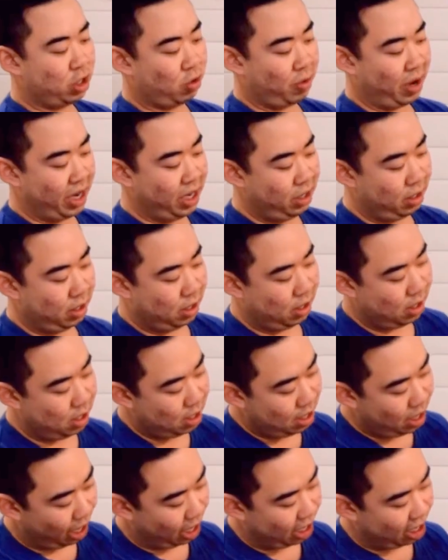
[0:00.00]
terrain.
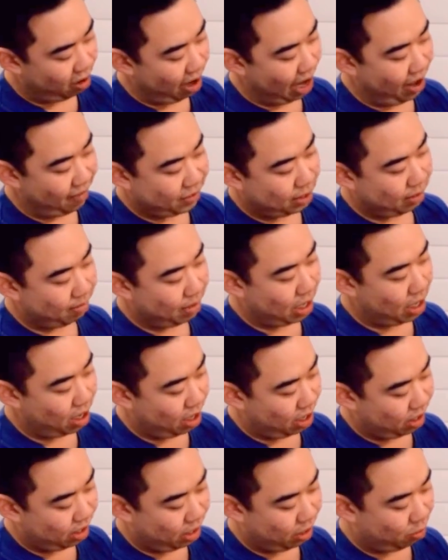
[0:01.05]
And here I have some
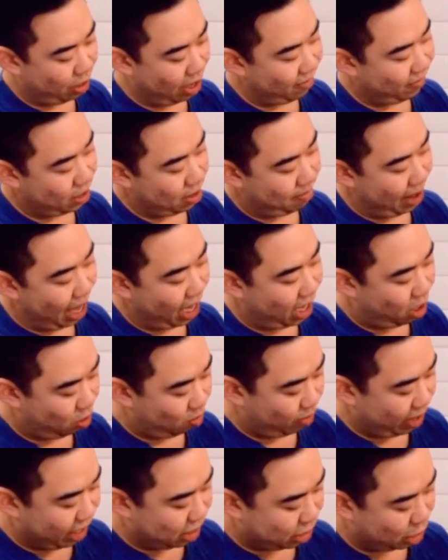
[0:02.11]
engraving in the back here,
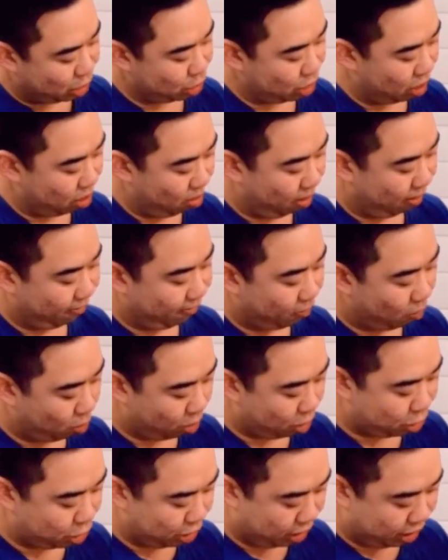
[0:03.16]
Ray's Engineering
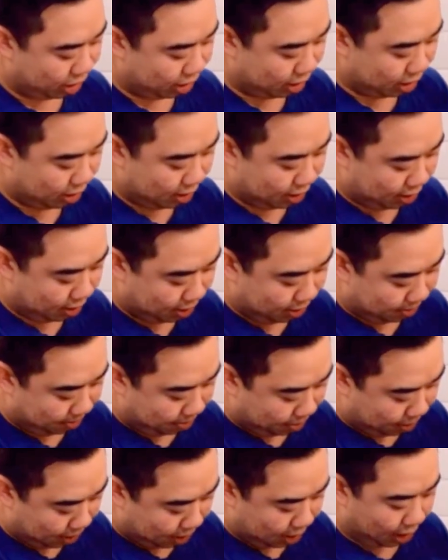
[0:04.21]
Forged.
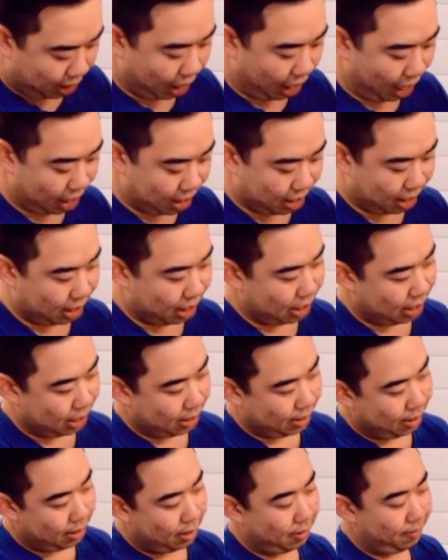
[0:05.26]
And
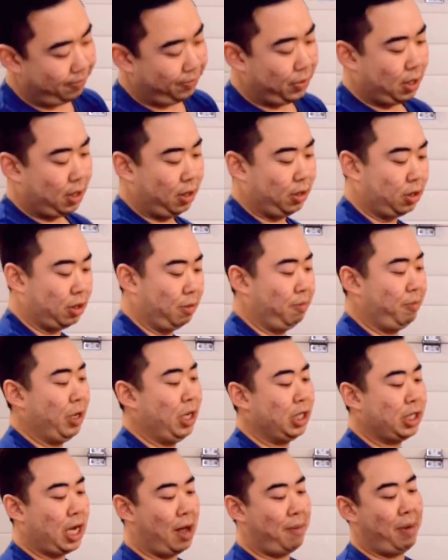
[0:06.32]
so I'm gonna bring
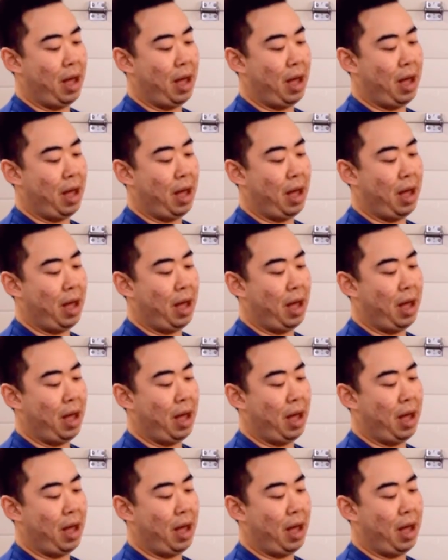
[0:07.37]
this guy